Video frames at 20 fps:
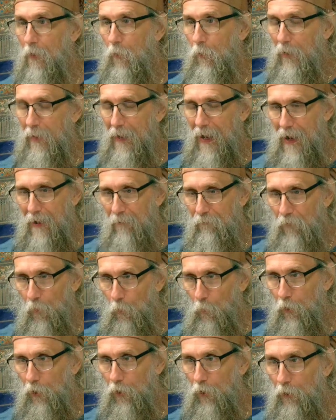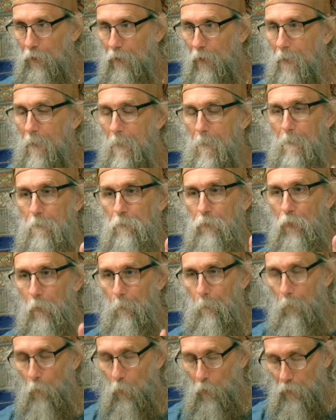We have the word, the
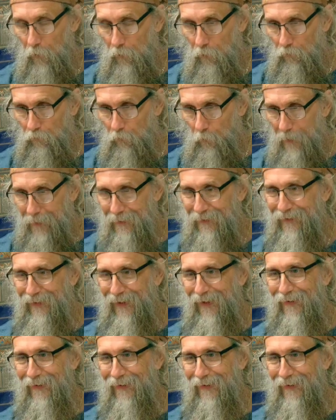word is written,